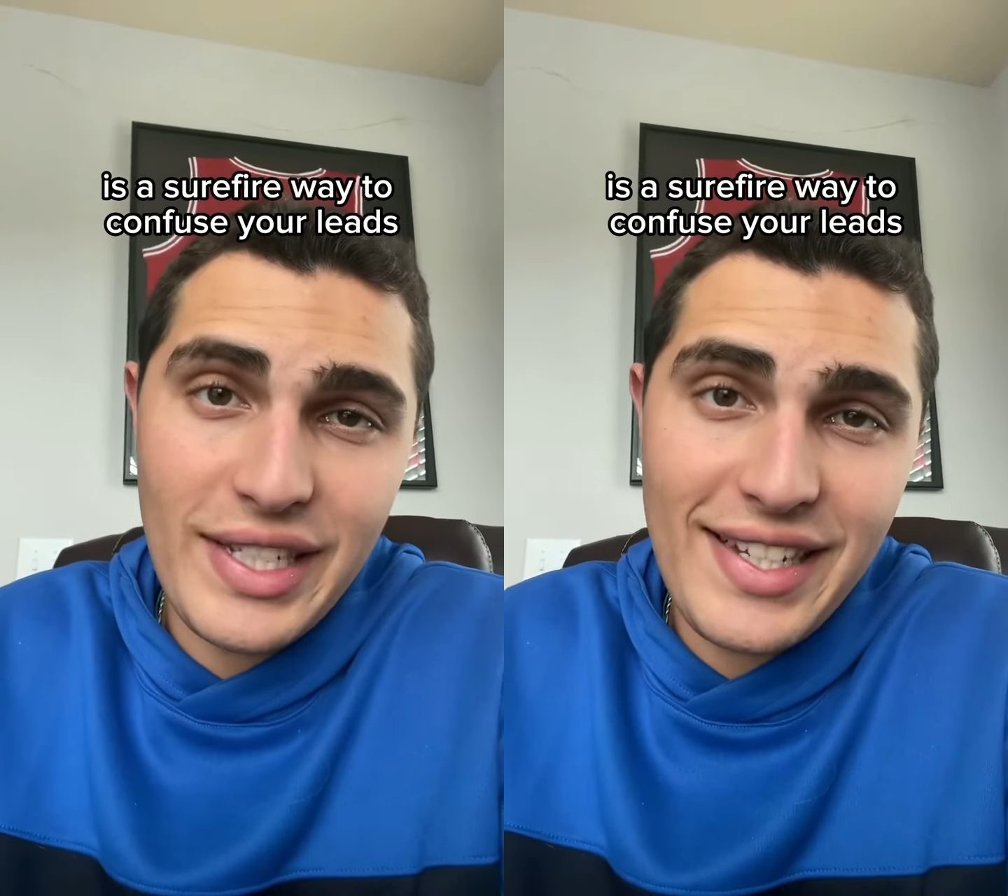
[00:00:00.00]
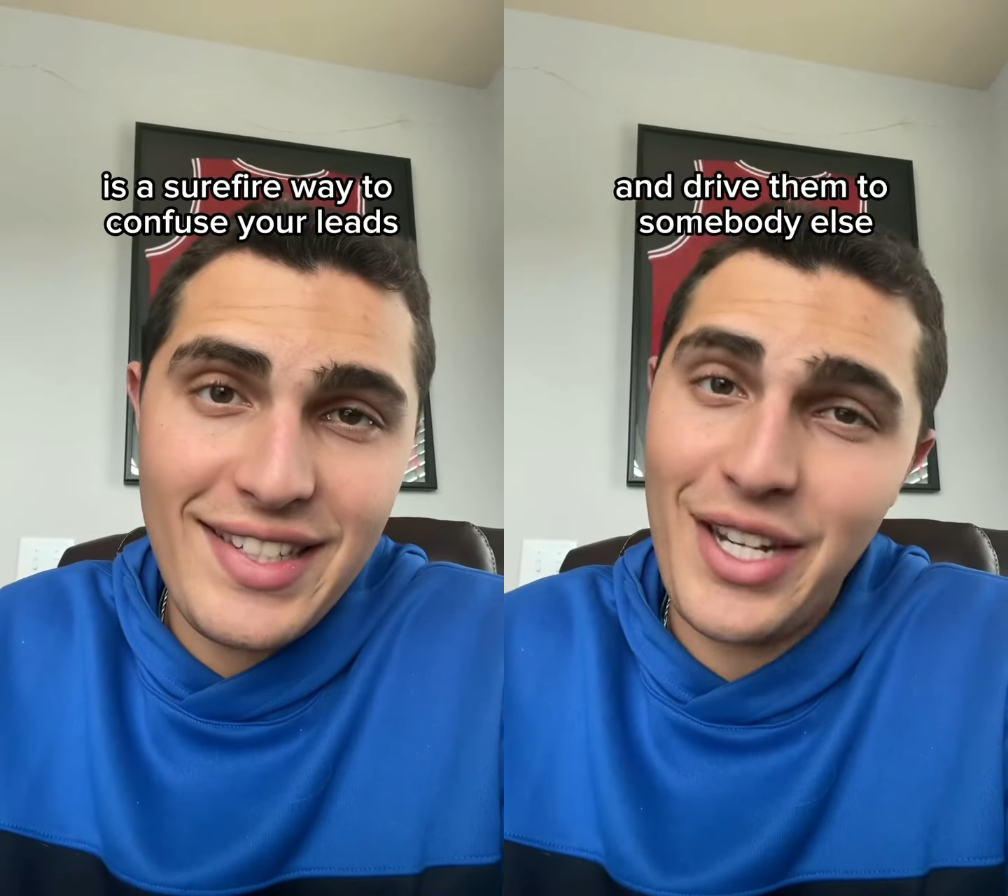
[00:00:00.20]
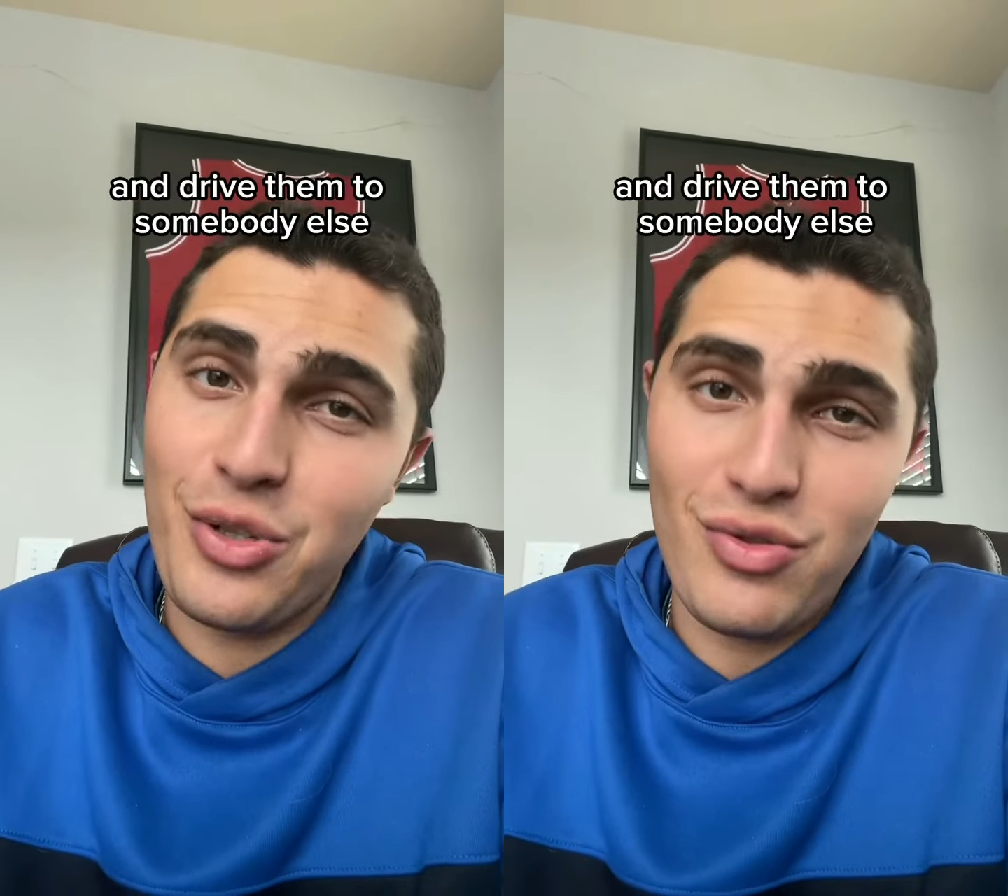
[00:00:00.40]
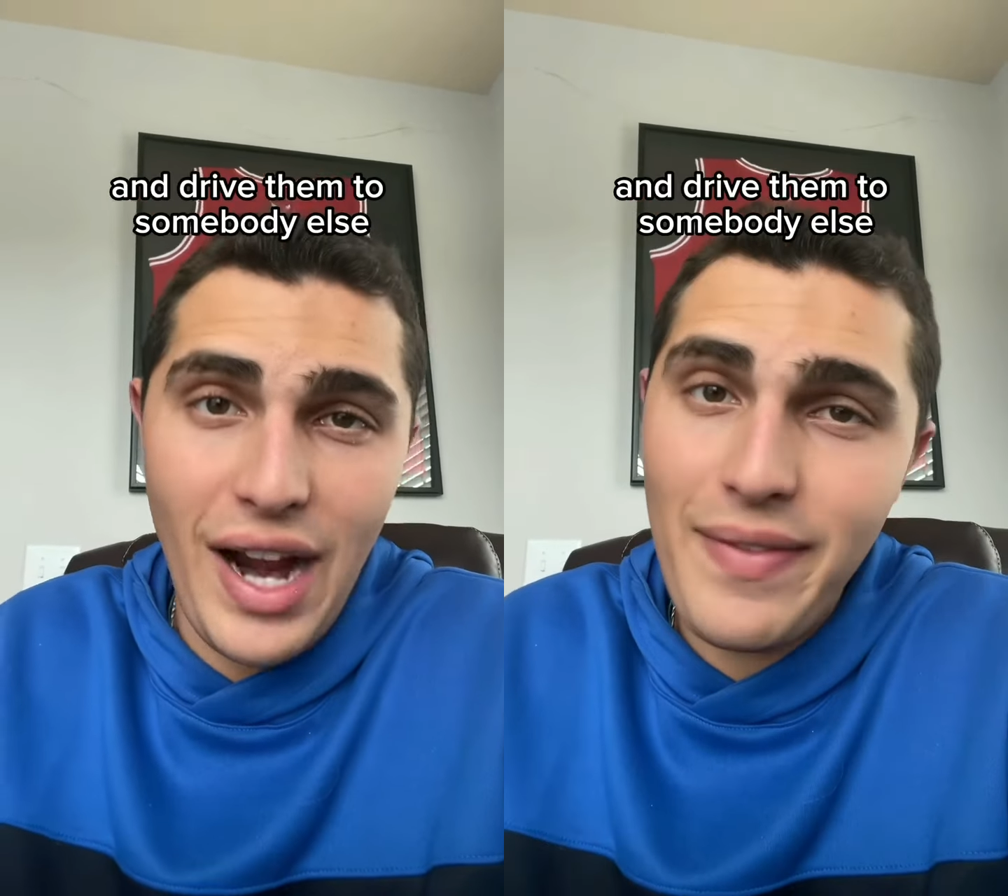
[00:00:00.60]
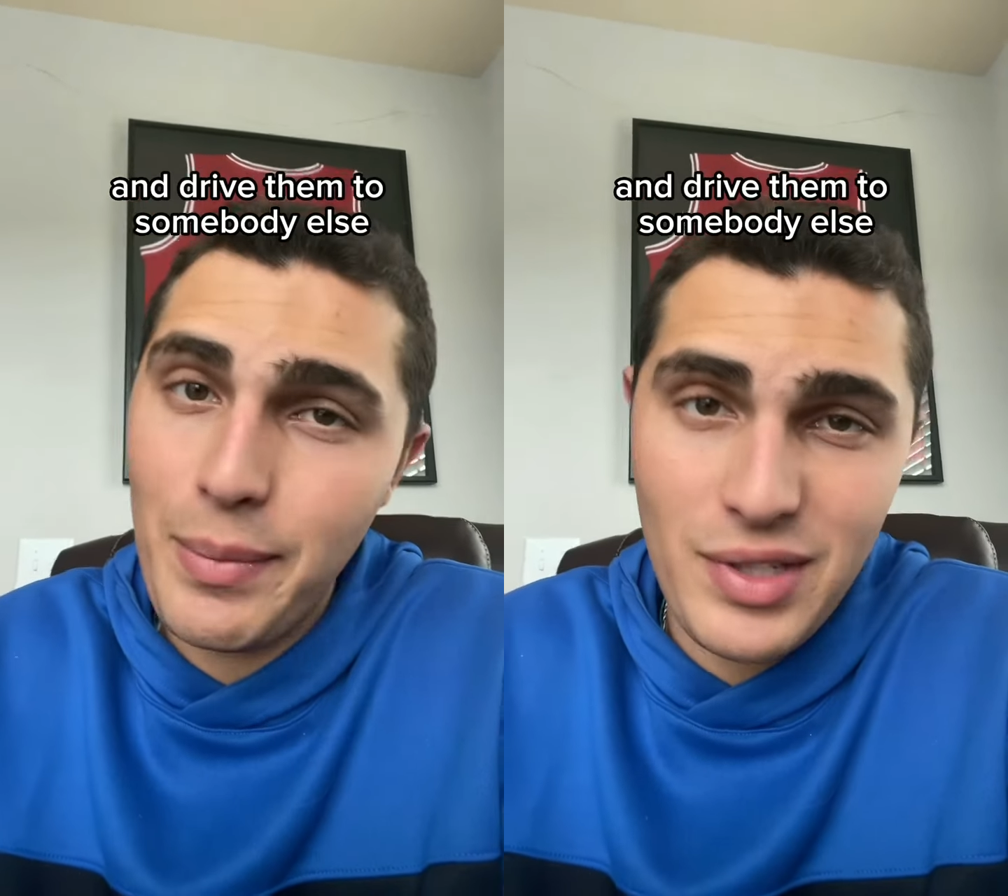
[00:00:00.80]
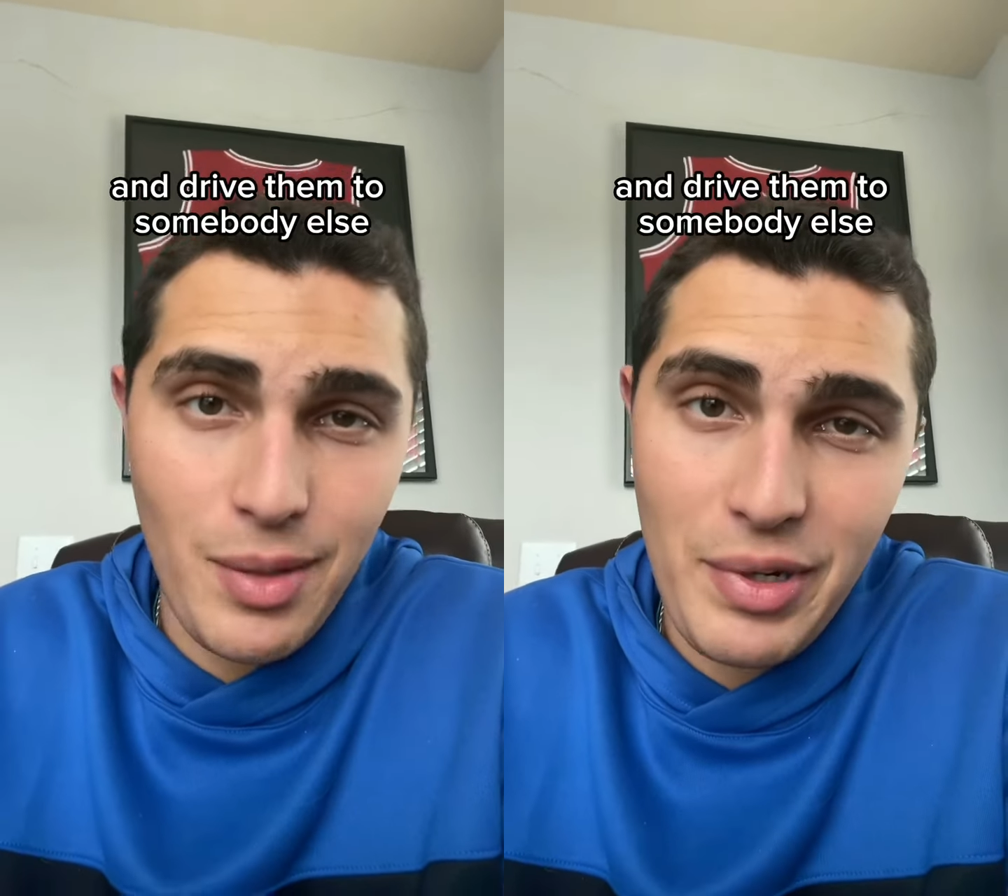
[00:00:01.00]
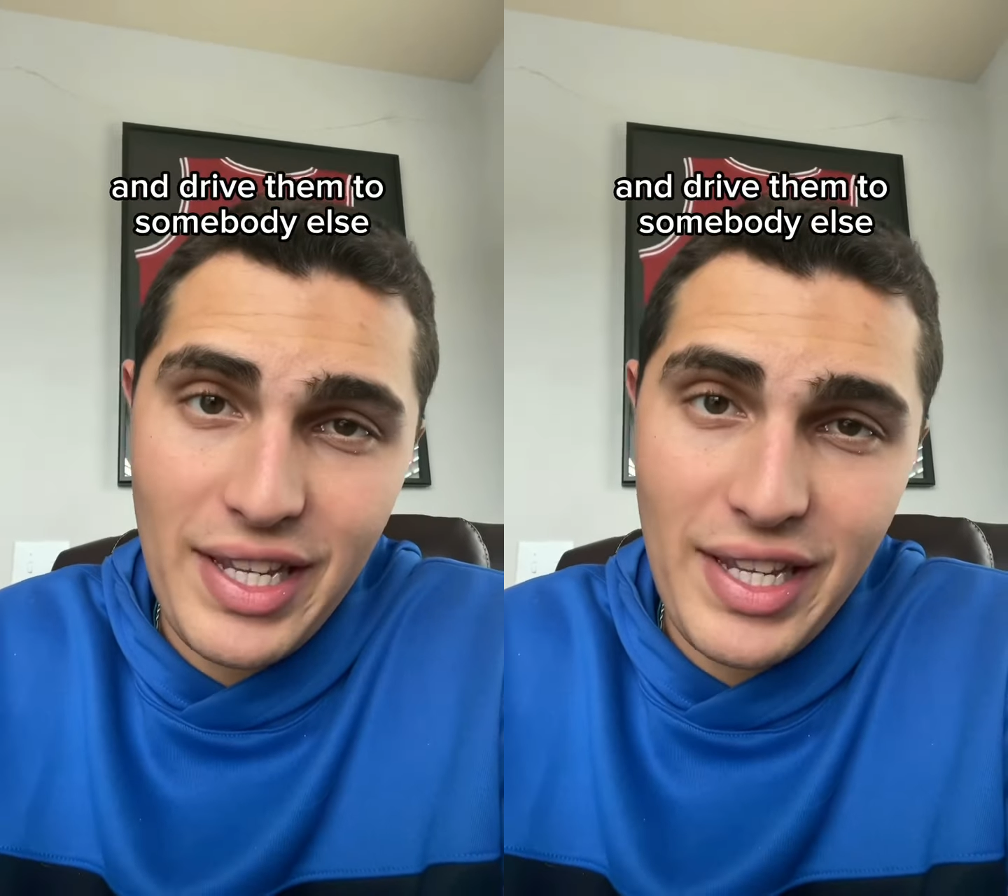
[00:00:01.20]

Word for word: leads and drive them to somebody